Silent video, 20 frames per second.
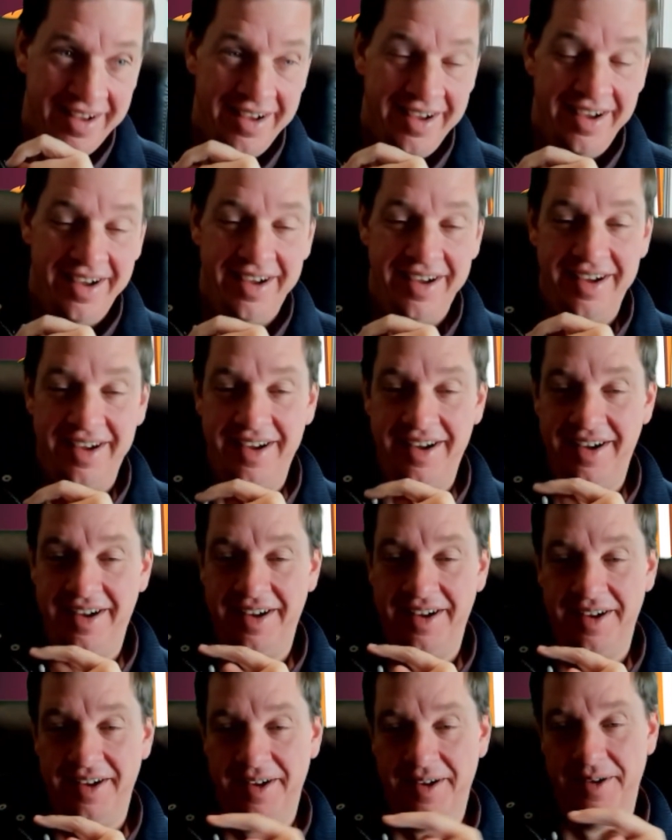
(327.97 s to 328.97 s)

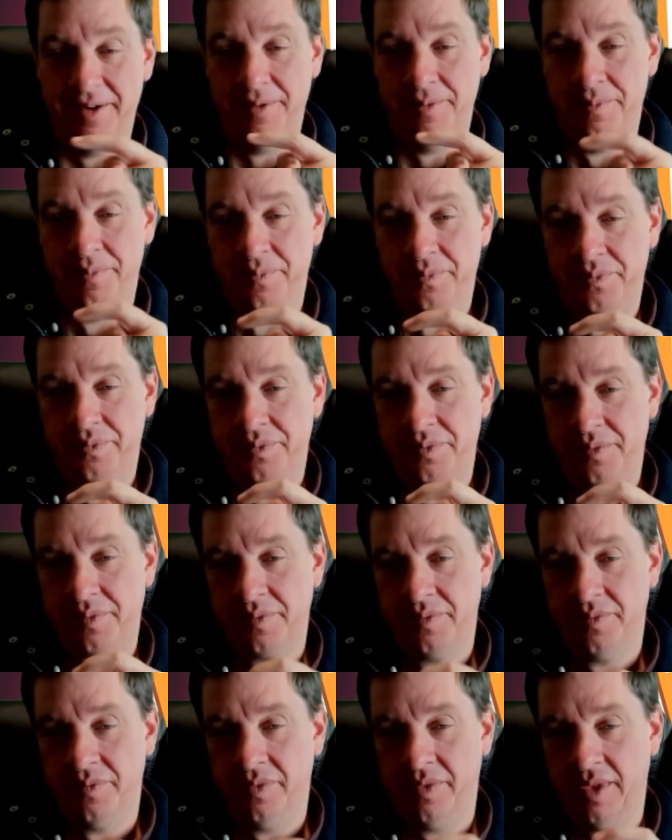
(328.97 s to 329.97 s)
Oh.
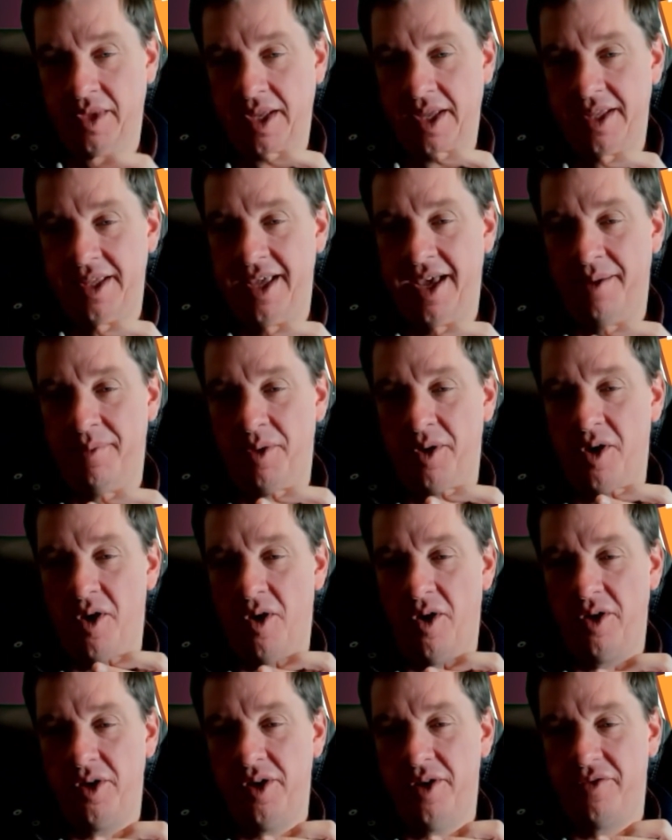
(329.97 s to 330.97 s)

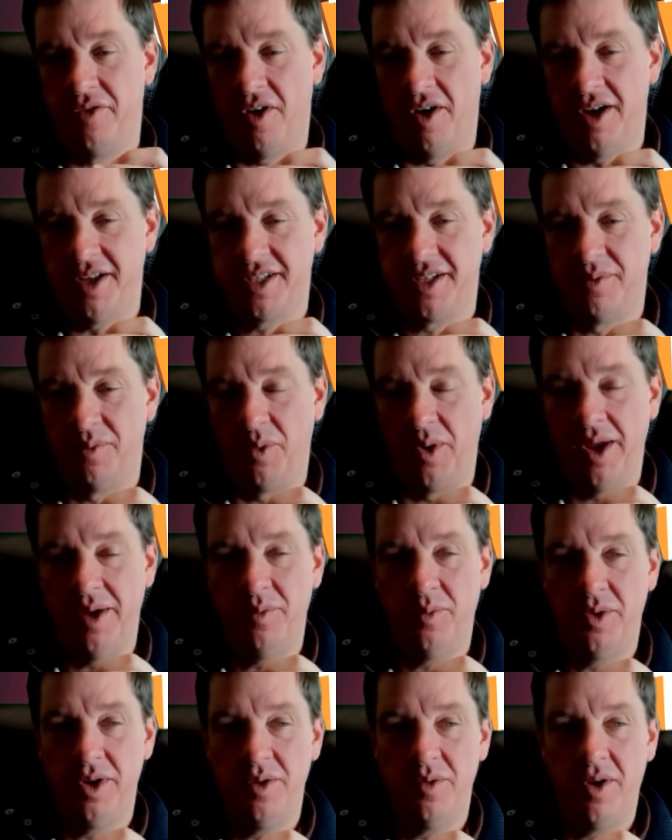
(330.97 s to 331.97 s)
Yamagaro, you have awesome
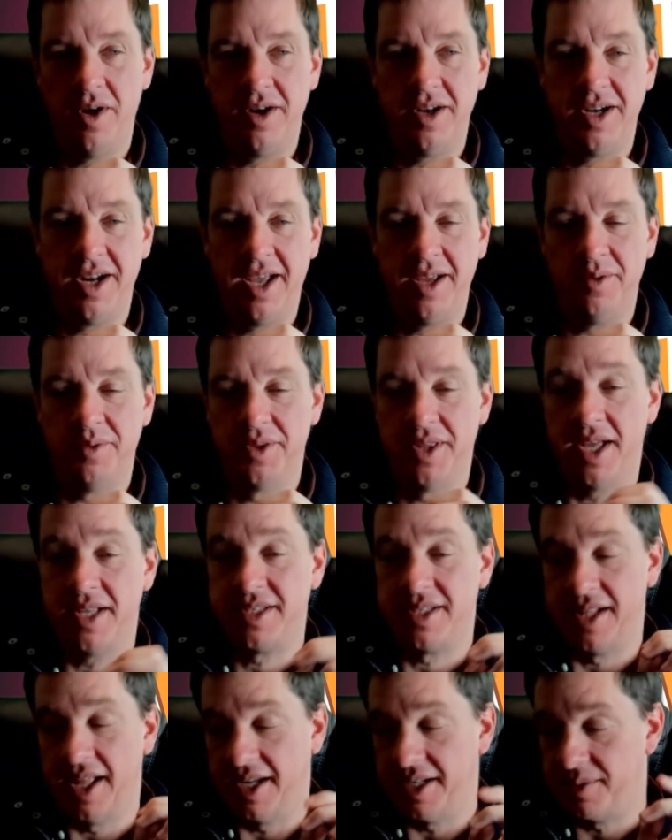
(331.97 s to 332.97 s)
rain where you are tonight? Well,
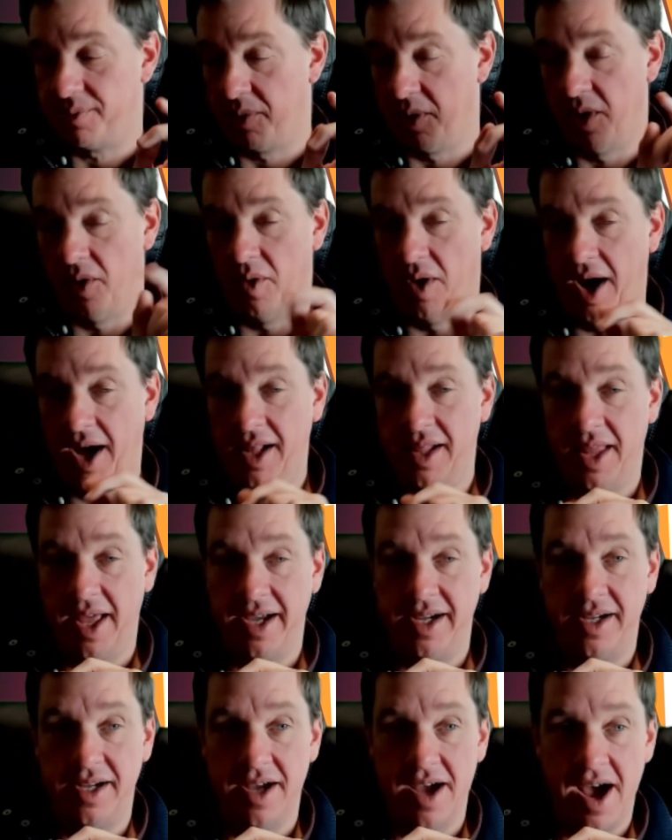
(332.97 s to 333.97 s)
that's nice, bro. I
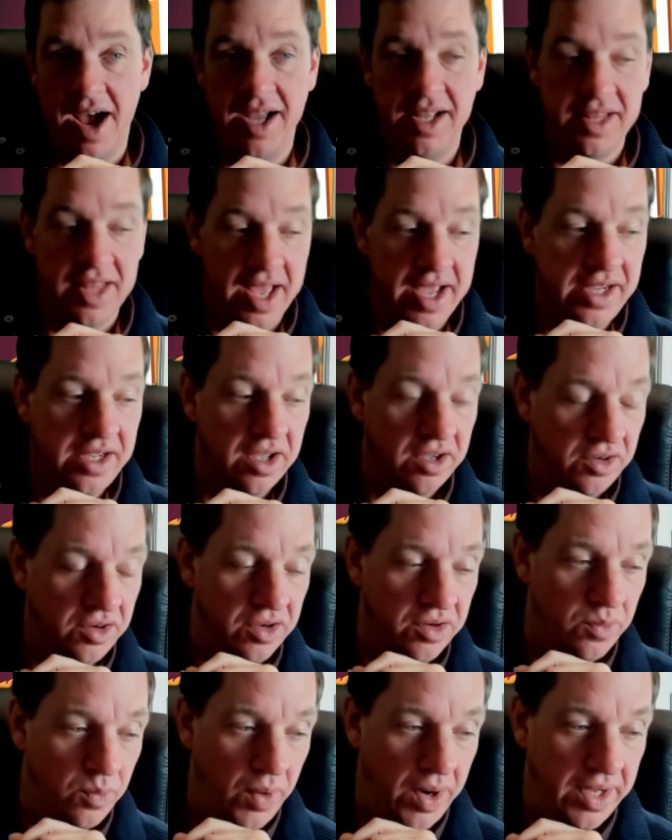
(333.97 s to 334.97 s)
like a
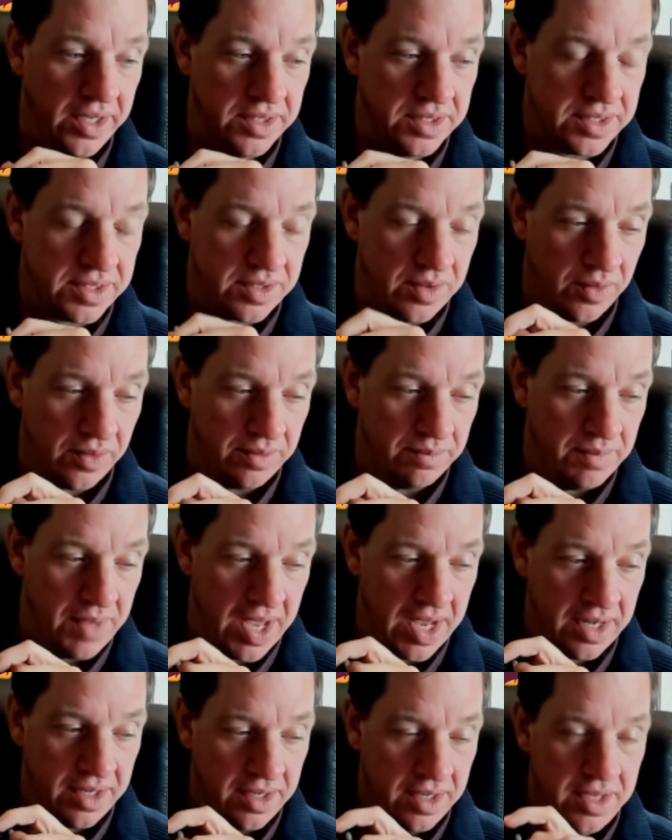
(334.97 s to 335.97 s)
good rainstorm,
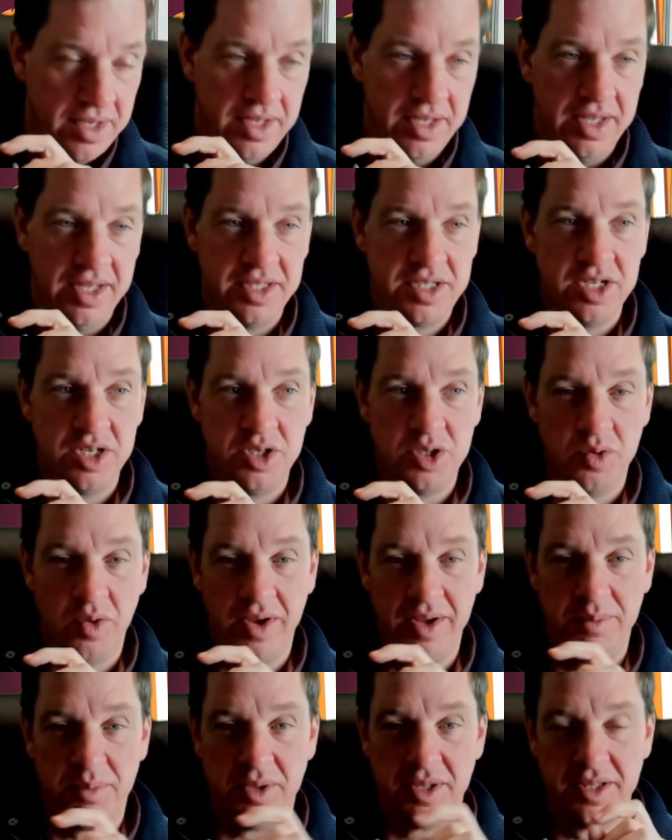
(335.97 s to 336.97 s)
man. It's
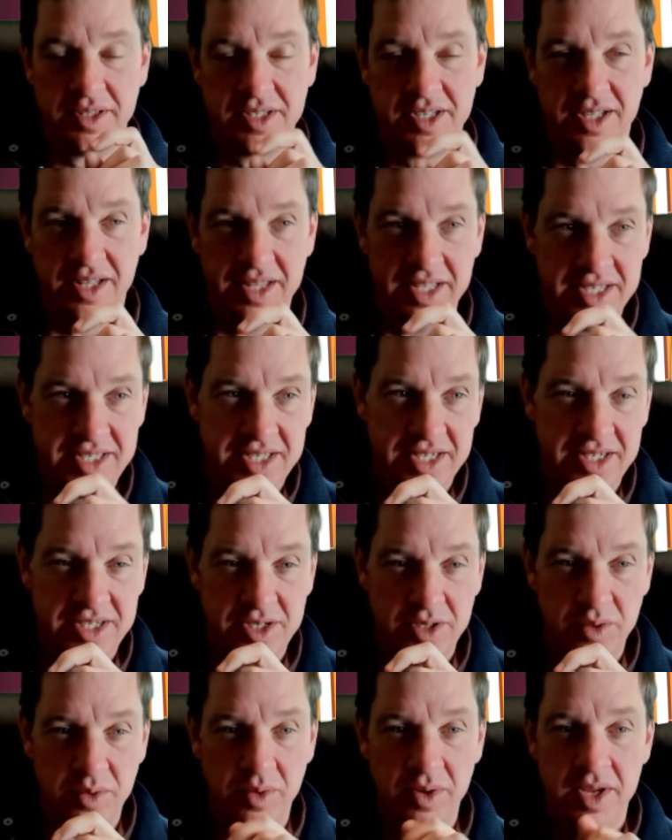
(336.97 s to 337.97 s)
enjoyable to listen
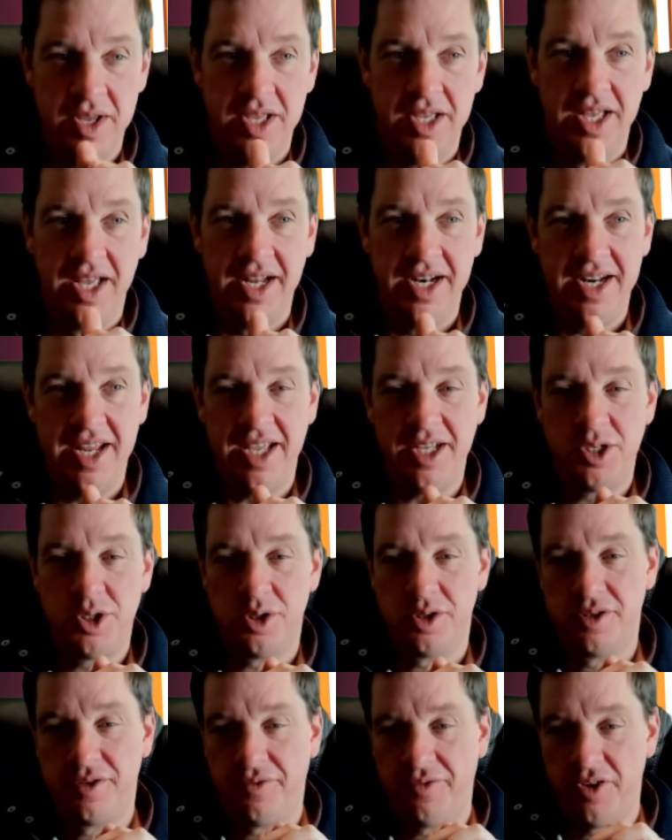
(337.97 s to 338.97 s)
to, and
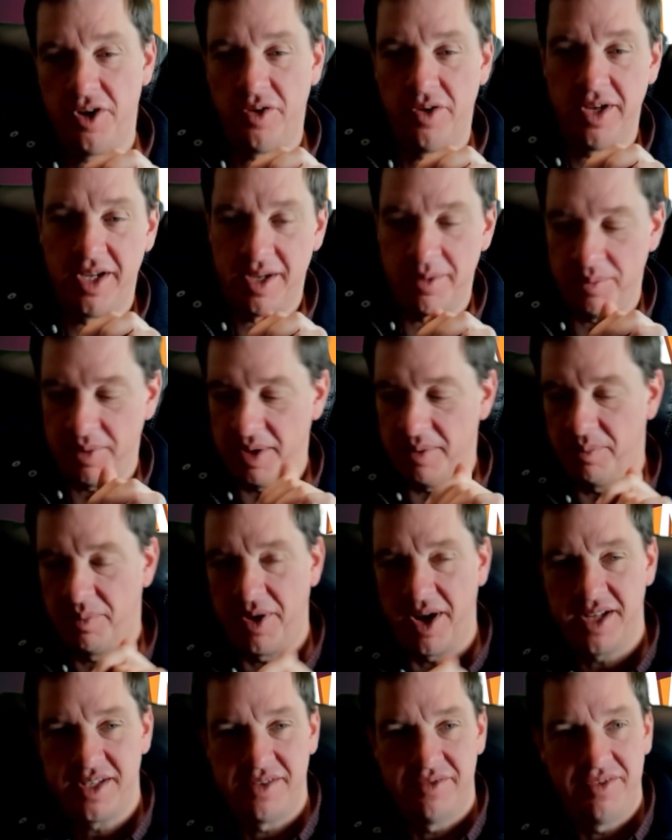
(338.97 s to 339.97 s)
nature's fury can be
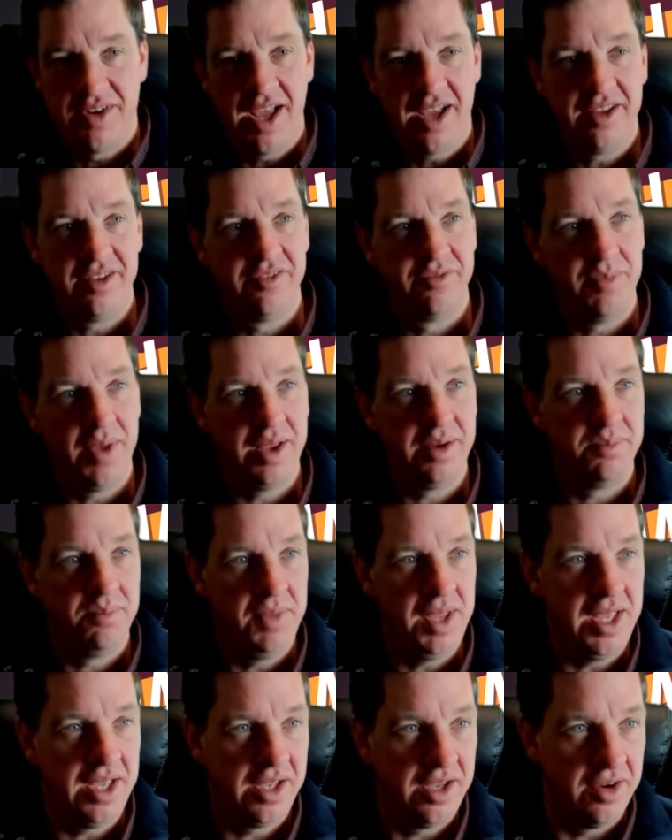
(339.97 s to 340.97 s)
impressive. Now you've made
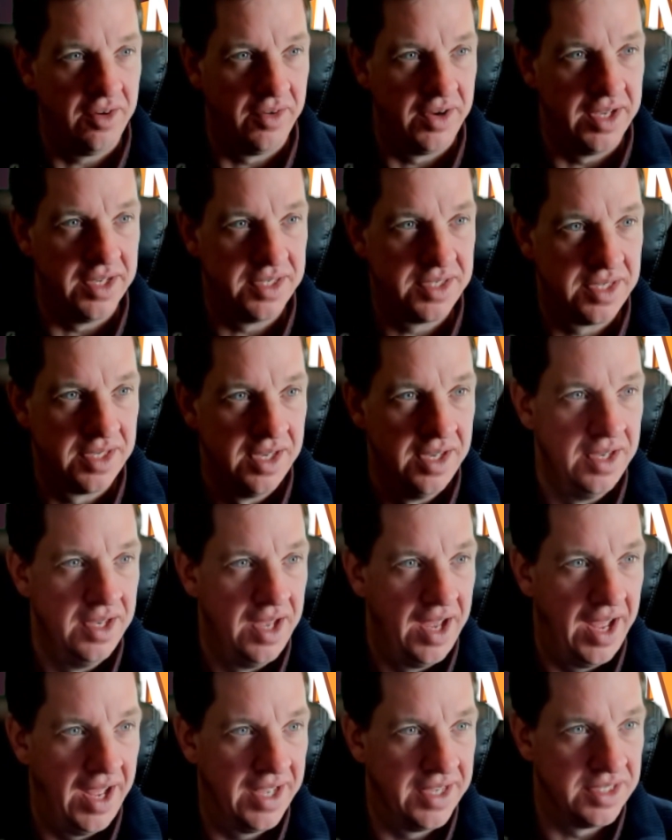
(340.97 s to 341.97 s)
me curious
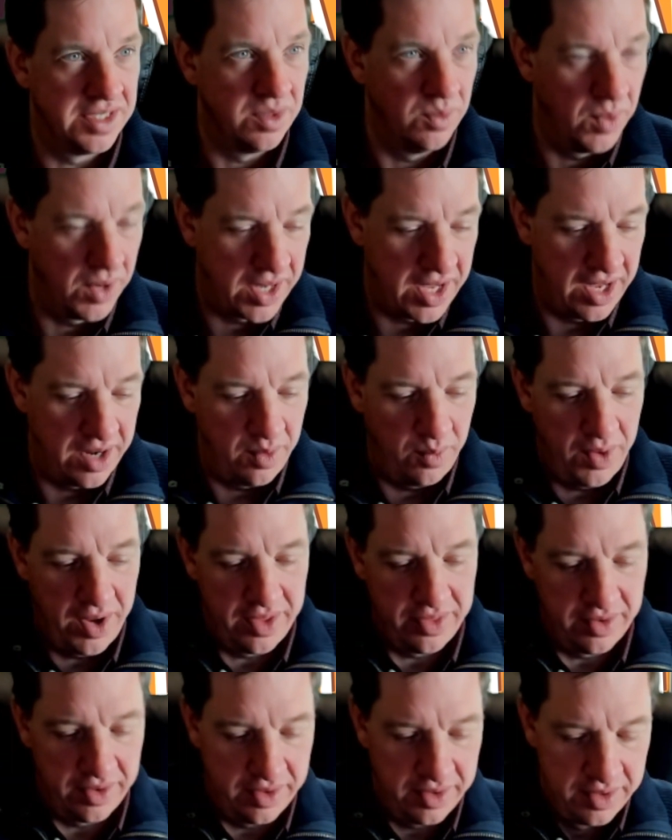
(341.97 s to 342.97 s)
as to what kind of
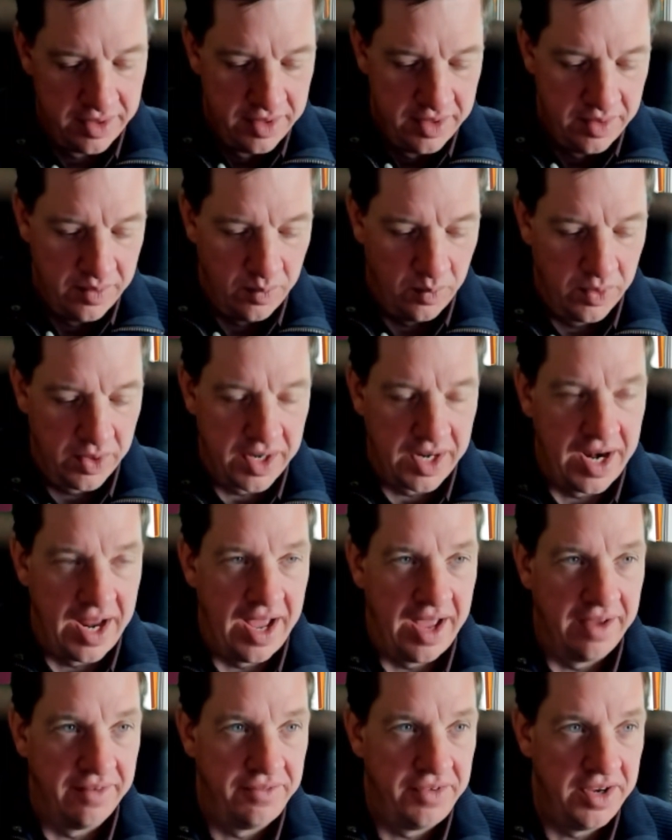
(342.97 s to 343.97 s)
weather we're gonna
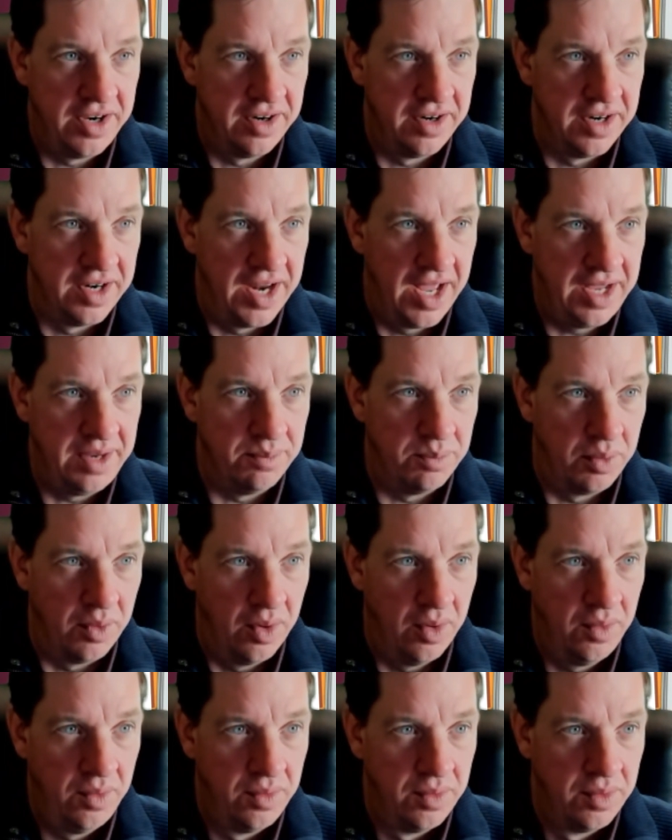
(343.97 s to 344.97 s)
have here tonight,
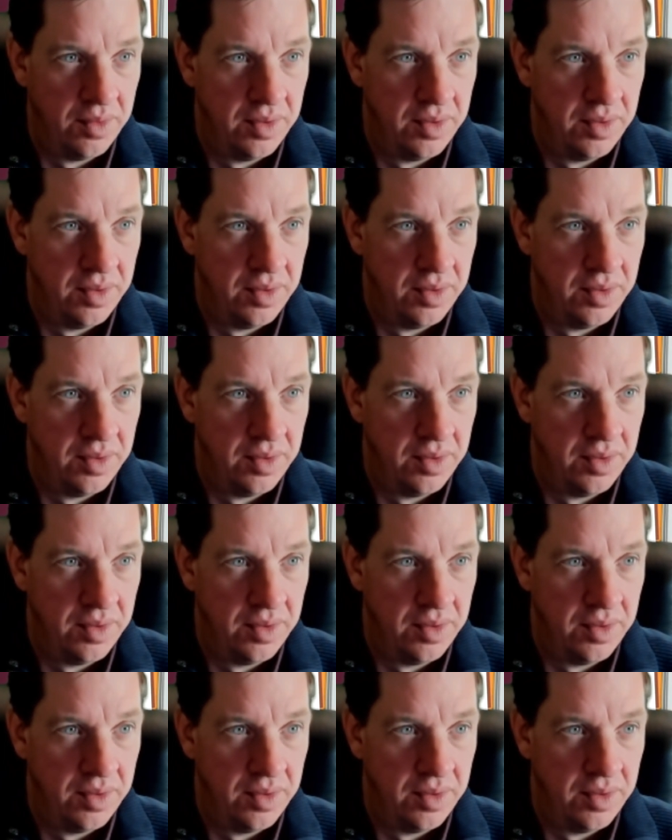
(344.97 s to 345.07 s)
bro.